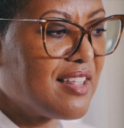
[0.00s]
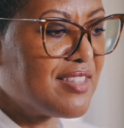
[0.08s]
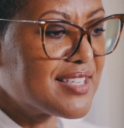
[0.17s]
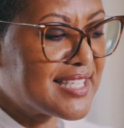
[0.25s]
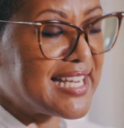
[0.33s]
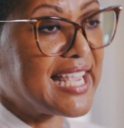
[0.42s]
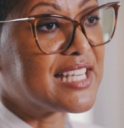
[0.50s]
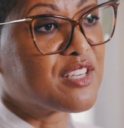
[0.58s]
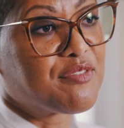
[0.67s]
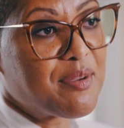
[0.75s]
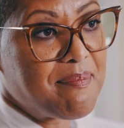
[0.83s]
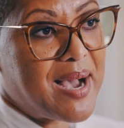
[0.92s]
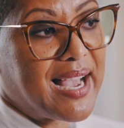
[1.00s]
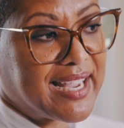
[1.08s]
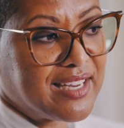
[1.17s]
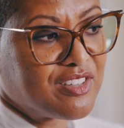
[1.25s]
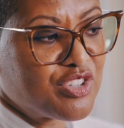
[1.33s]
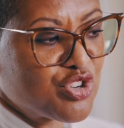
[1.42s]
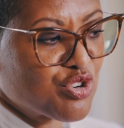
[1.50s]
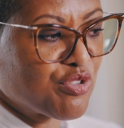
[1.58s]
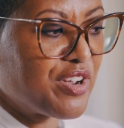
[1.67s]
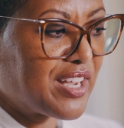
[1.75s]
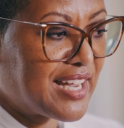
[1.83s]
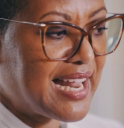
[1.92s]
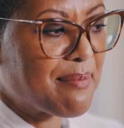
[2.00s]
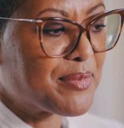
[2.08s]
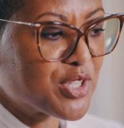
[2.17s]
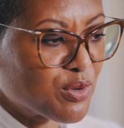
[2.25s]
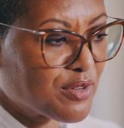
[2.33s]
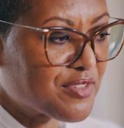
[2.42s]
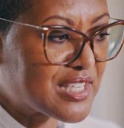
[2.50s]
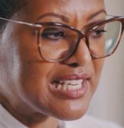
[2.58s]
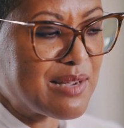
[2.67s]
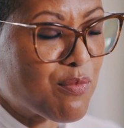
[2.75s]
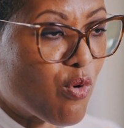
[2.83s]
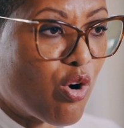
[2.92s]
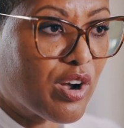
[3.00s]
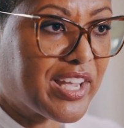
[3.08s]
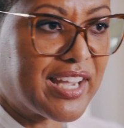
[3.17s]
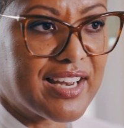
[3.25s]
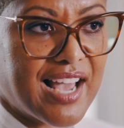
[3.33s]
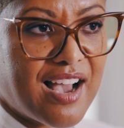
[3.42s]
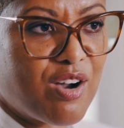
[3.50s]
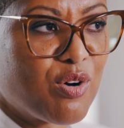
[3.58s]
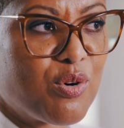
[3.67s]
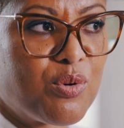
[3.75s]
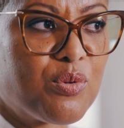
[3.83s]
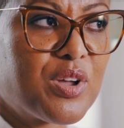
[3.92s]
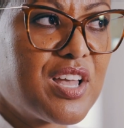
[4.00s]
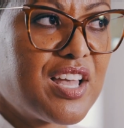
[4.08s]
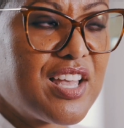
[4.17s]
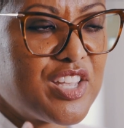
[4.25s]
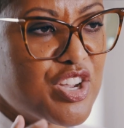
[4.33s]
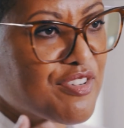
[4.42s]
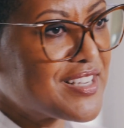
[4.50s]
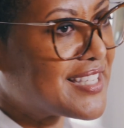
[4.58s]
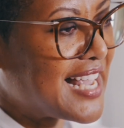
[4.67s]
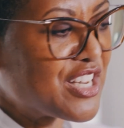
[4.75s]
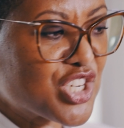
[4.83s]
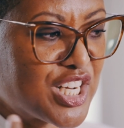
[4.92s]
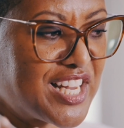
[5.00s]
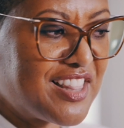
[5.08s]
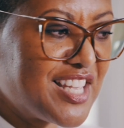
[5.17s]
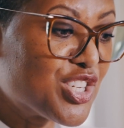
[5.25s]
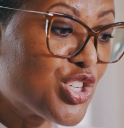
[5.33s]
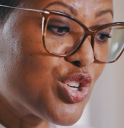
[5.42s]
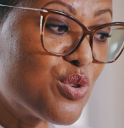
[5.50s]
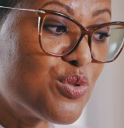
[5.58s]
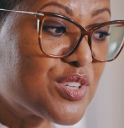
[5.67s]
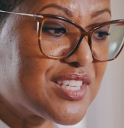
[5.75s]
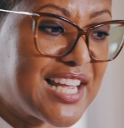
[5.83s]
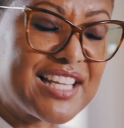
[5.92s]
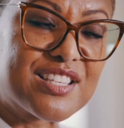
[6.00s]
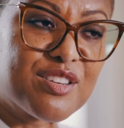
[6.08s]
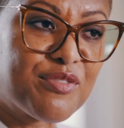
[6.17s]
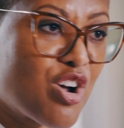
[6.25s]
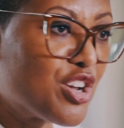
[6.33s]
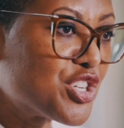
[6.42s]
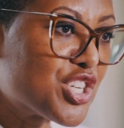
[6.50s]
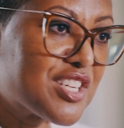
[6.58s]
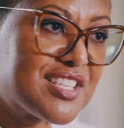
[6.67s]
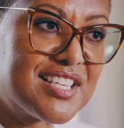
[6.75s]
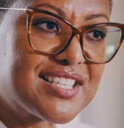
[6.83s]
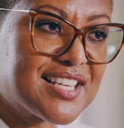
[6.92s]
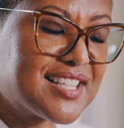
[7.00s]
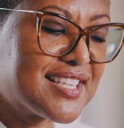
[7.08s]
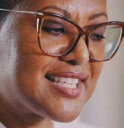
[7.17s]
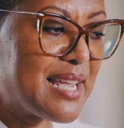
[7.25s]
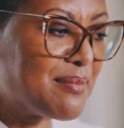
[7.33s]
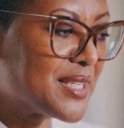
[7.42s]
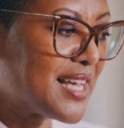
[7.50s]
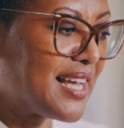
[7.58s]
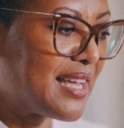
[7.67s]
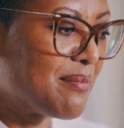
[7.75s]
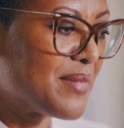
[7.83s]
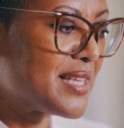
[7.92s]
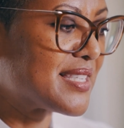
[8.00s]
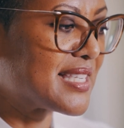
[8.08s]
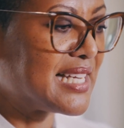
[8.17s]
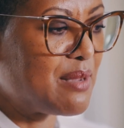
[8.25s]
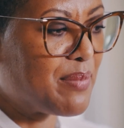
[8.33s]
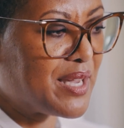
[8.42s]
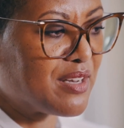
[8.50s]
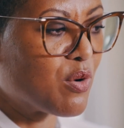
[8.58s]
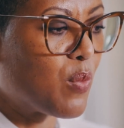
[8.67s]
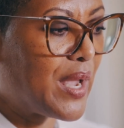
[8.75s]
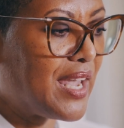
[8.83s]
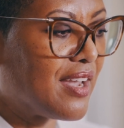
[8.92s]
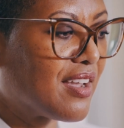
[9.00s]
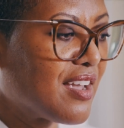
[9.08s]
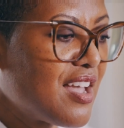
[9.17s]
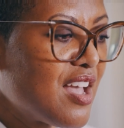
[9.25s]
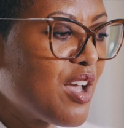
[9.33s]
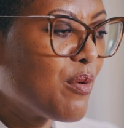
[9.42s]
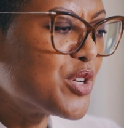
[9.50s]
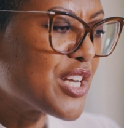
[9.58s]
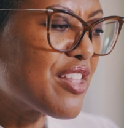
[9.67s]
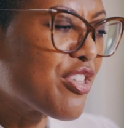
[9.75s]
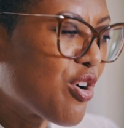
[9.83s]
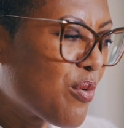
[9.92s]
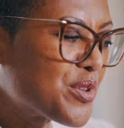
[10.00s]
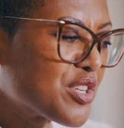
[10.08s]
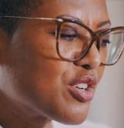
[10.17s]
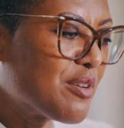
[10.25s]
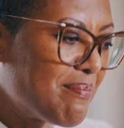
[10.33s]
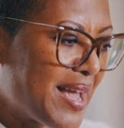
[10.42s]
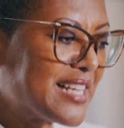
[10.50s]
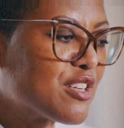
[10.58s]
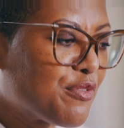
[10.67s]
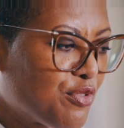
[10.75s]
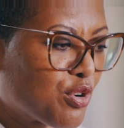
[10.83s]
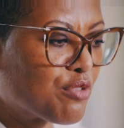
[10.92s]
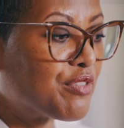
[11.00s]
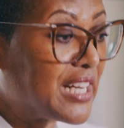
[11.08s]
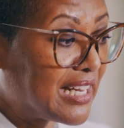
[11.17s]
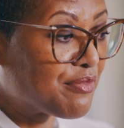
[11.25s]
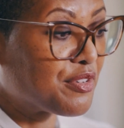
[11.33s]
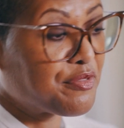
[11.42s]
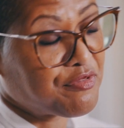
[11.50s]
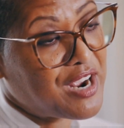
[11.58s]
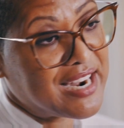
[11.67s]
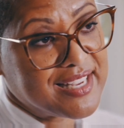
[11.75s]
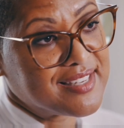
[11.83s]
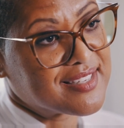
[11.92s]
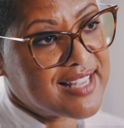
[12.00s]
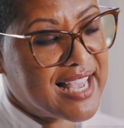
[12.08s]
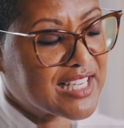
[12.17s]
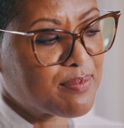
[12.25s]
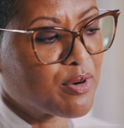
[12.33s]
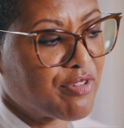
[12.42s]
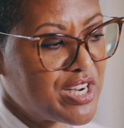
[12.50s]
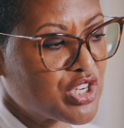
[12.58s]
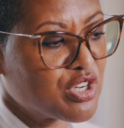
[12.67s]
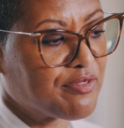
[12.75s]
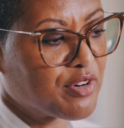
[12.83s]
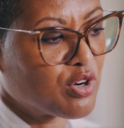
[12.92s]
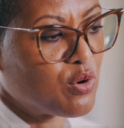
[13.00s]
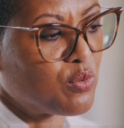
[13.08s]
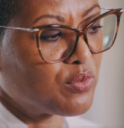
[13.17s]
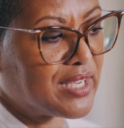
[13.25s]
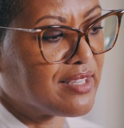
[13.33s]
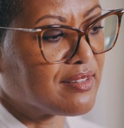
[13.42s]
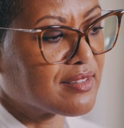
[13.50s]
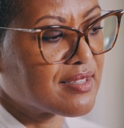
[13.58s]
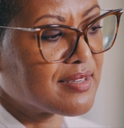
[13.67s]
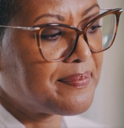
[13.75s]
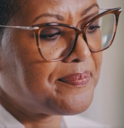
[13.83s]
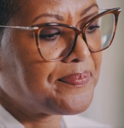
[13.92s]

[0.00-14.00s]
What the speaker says: the state of the mind during an episode of sleepwalking and how you're essentially in these two states of consciousness at the same time, asleep and awake, which I thought was a good metaphor really for Frannie's exploration of her own guilt.